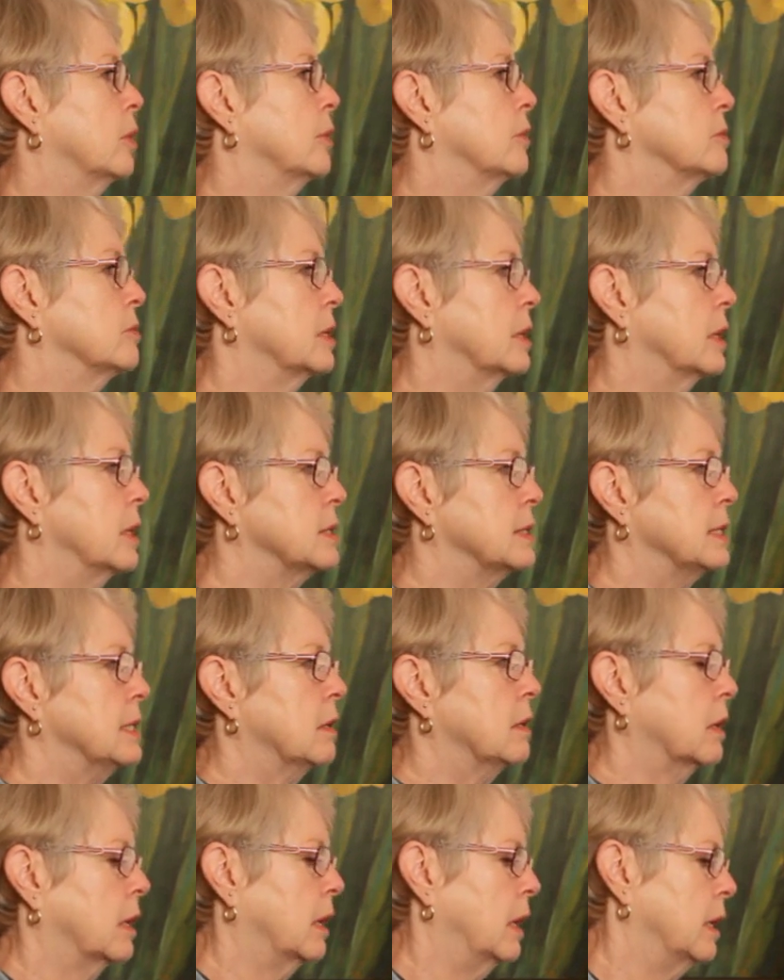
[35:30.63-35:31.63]
There's a nice little
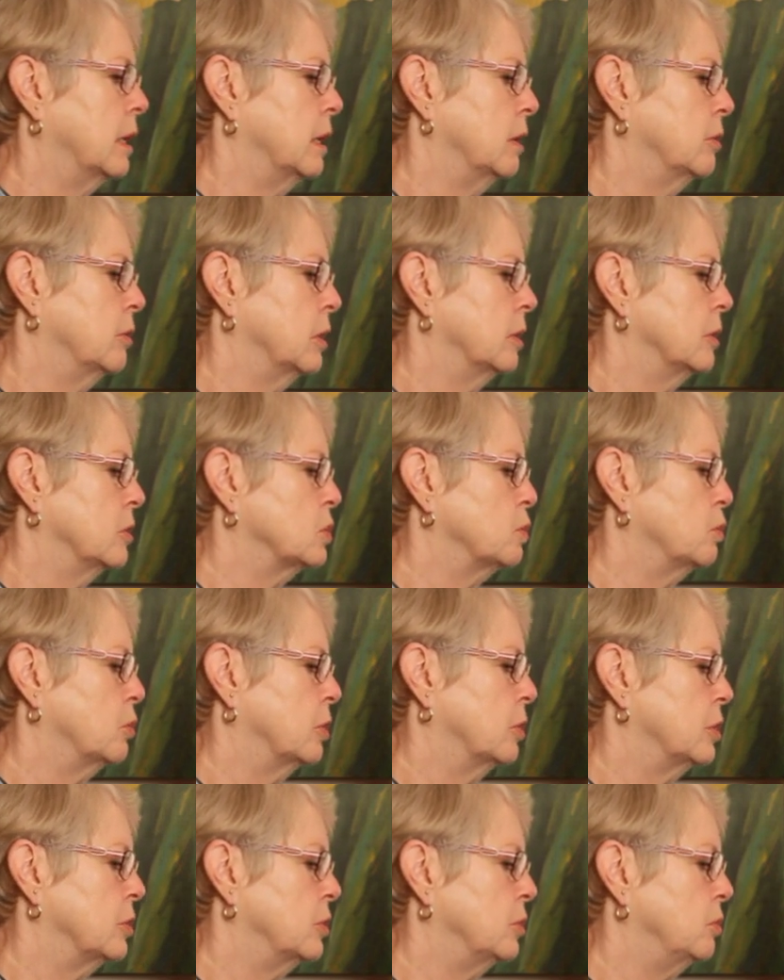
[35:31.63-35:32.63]
cutout in this
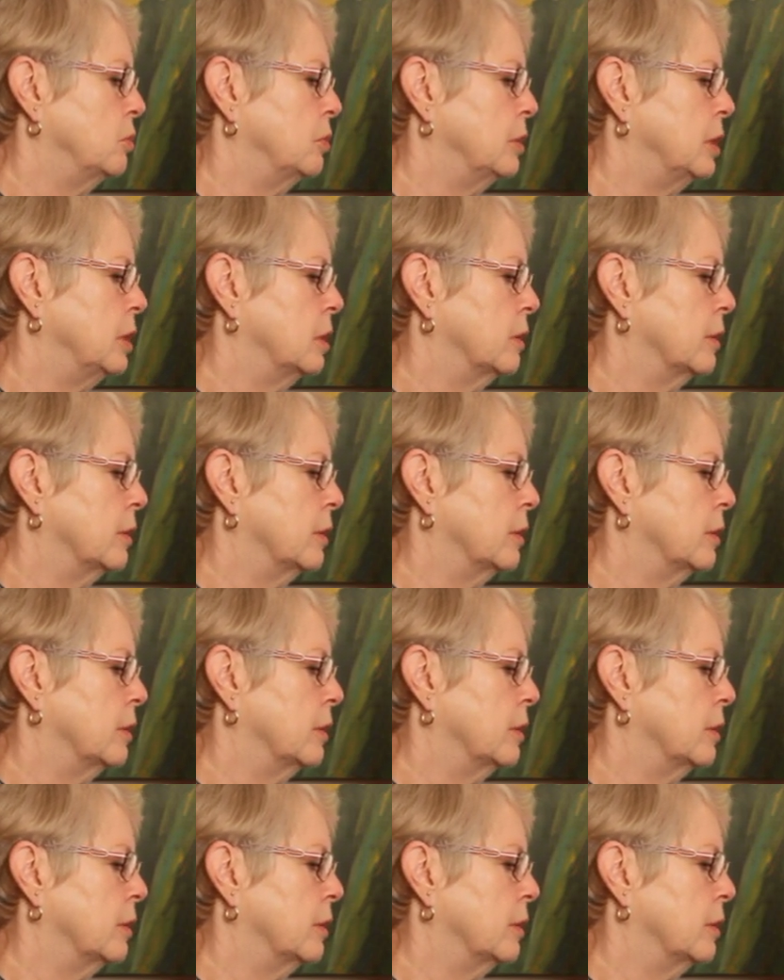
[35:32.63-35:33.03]
board too here